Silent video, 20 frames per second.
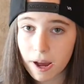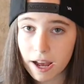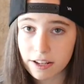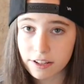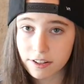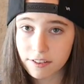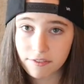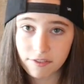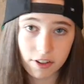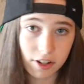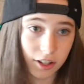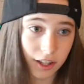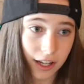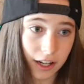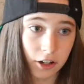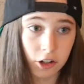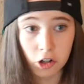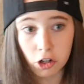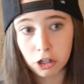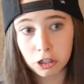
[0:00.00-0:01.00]
ask for
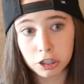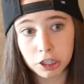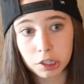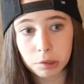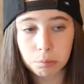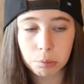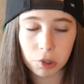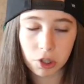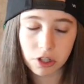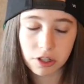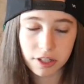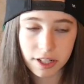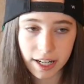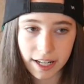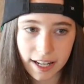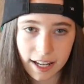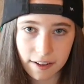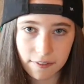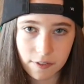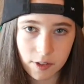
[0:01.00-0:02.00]
like an early
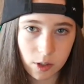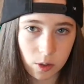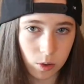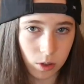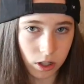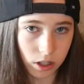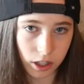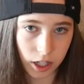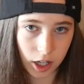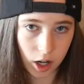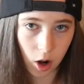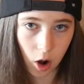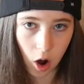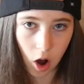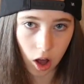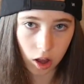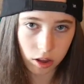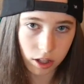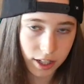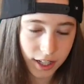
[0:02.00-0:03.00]
birthday gift or like
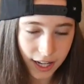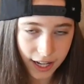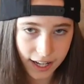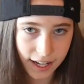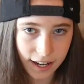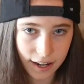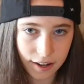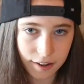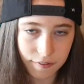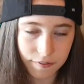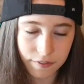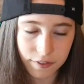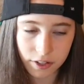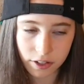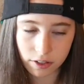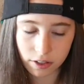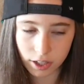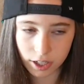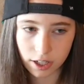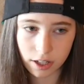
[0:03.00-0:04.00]
holiday
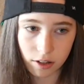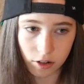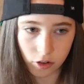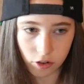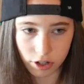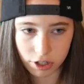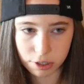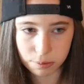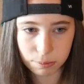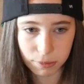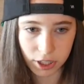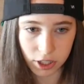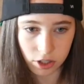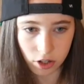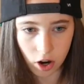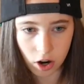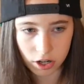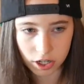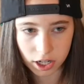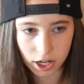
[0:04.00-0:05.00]
gift, like Christmas,
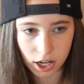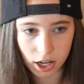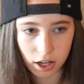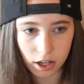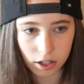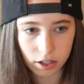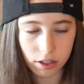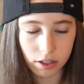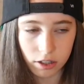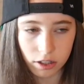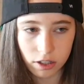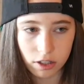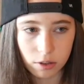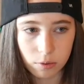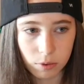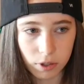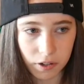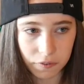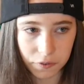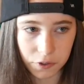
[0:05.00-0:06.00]
Hanukkah,
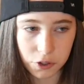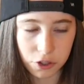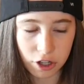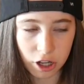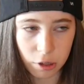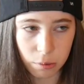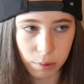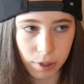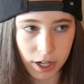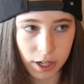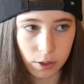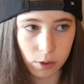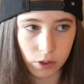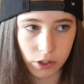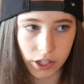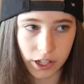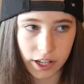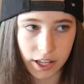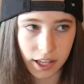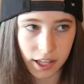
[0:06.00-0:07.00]
whatever you celebrate, or
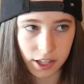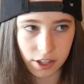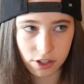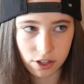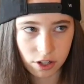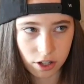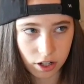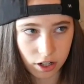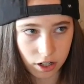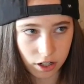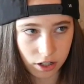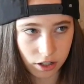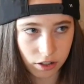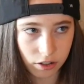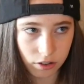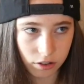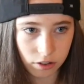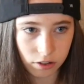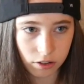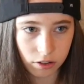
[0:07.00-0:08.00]
like Easter.
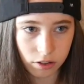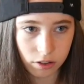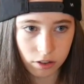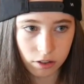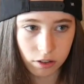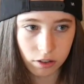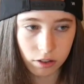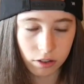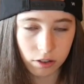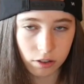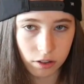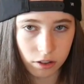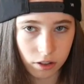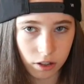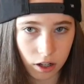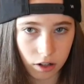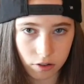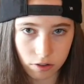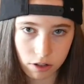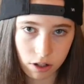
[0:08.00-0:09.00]

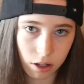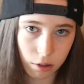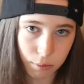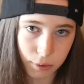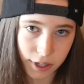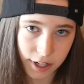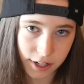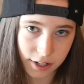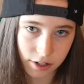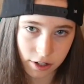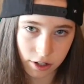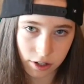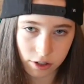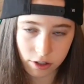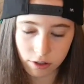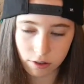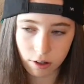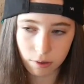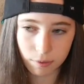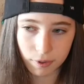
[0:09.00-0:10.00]
I don't celebrate Easter,
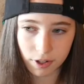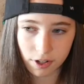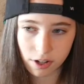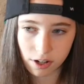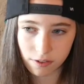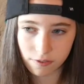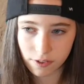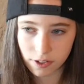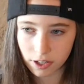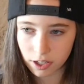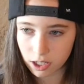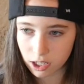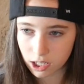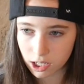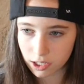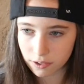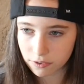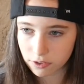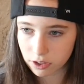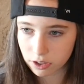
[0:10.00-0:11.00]
so I'm not sure if you get
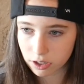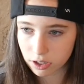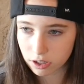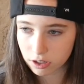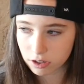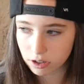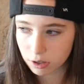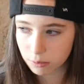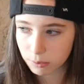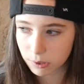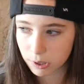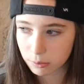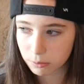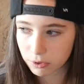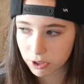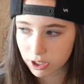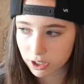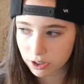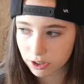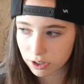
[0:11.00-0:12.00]
gifts on Easter, but I'm
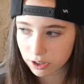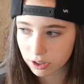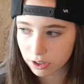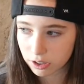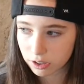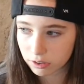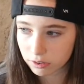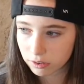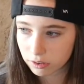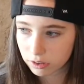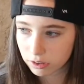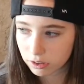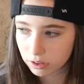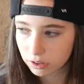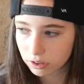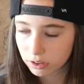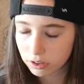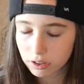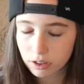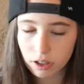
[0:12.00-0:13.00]
pretty sure you do.
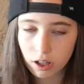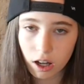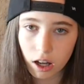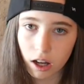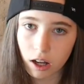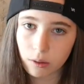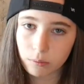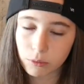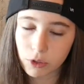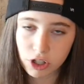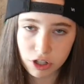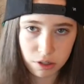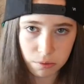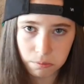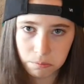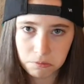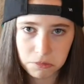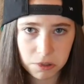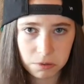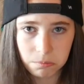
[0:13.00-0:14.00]
Or
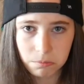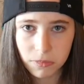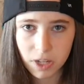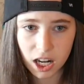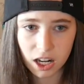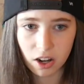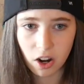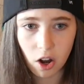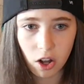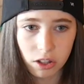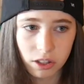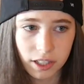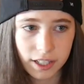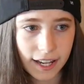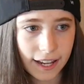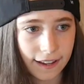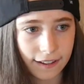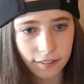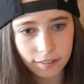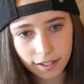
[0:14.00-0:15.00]
some kind of
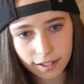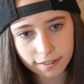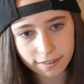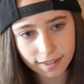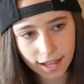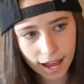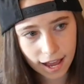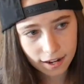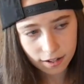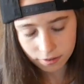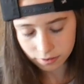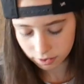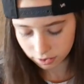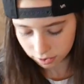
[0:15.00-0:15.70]
holiday like that.